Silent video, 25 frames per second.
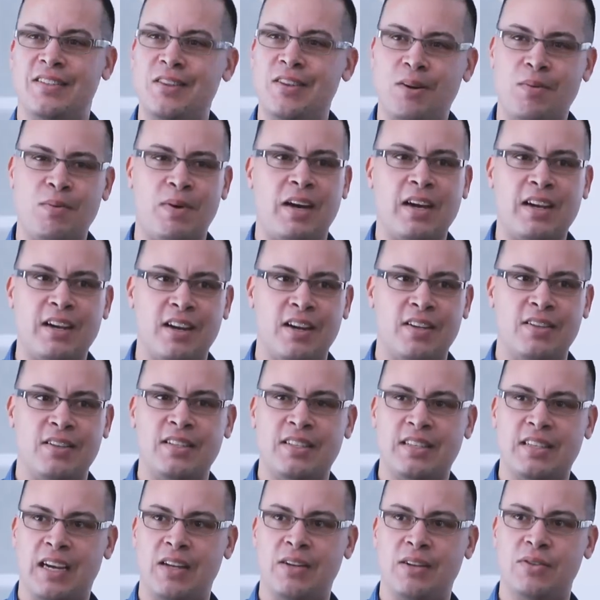It's not what God
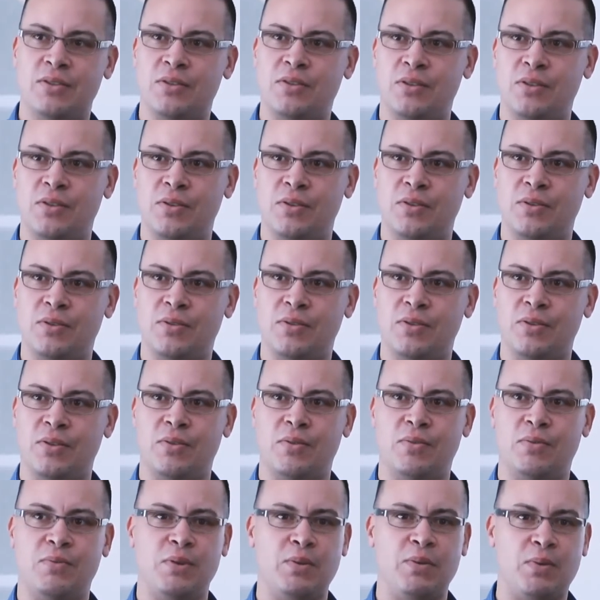designed us to do.
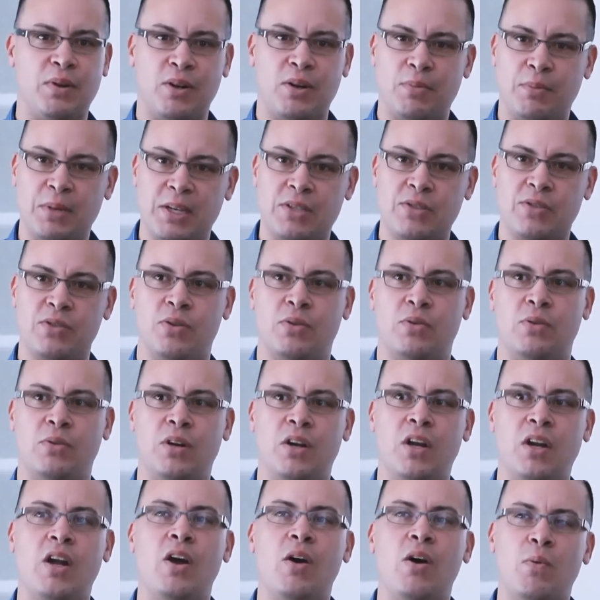So we want to make sure
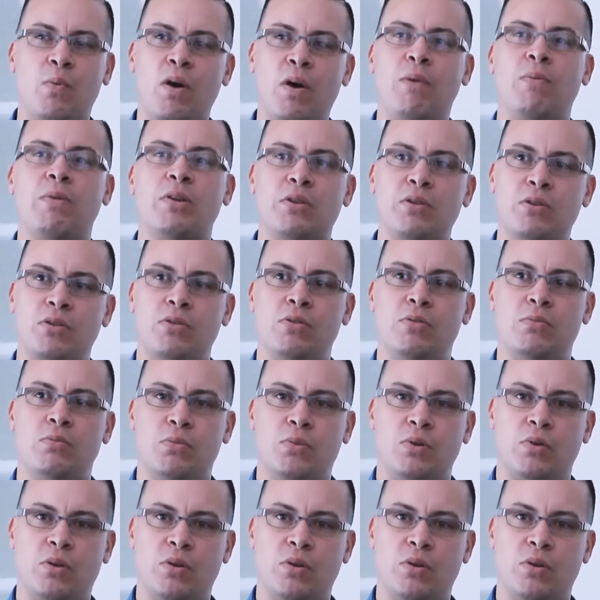what we could do